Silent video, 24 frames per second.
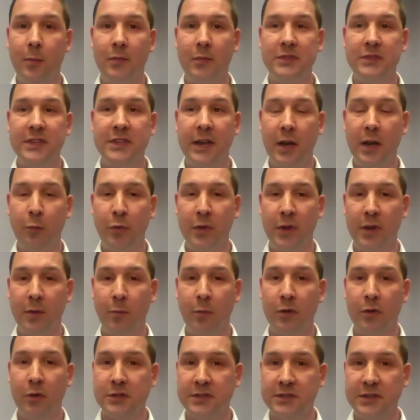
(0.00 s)
stand up the
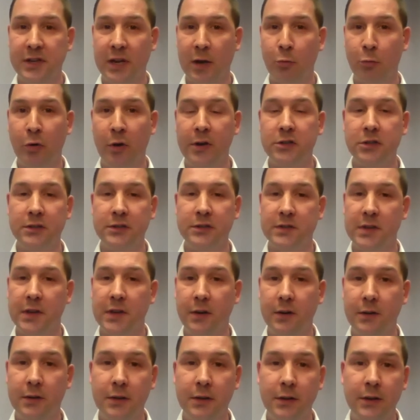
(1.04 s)
Emergency Operations
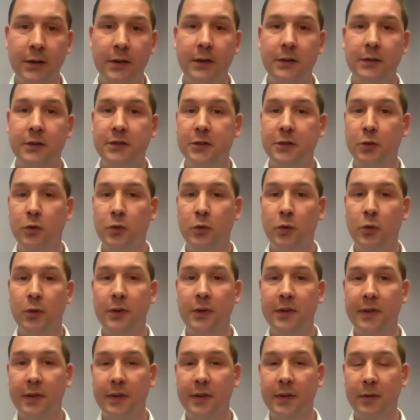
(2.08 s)
Center to